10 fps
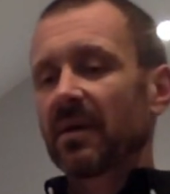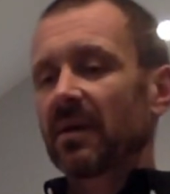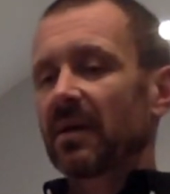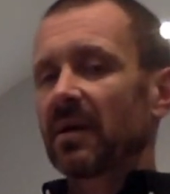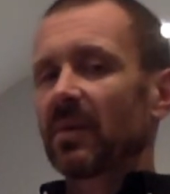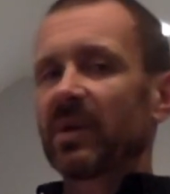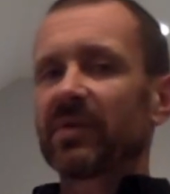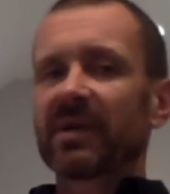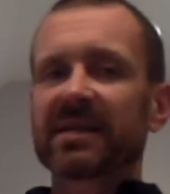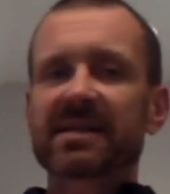And when you've
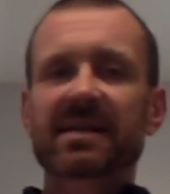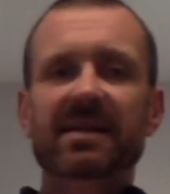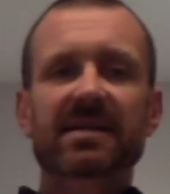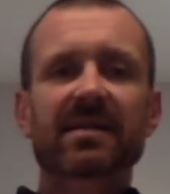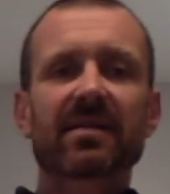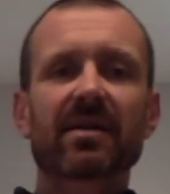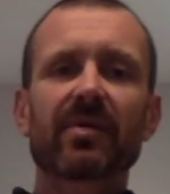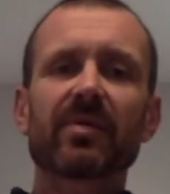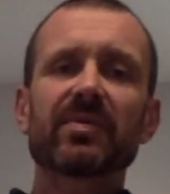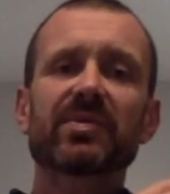done 6 of
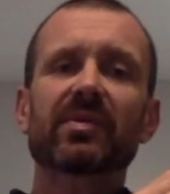those,